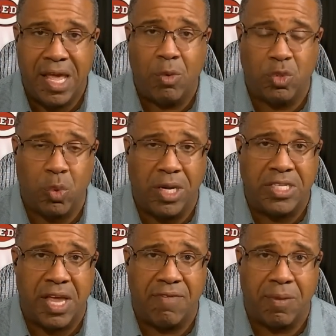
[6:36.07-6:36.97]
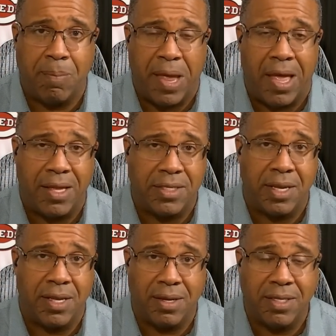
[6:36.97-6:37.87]
It was really tough
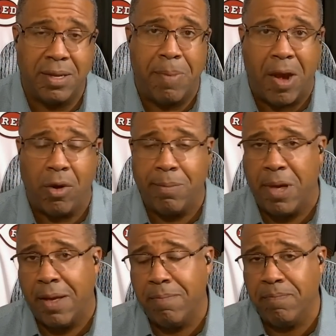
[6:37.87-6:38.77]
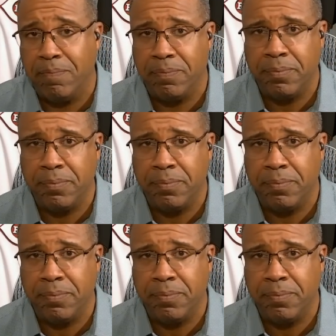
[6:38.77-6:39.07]
to barrel him up.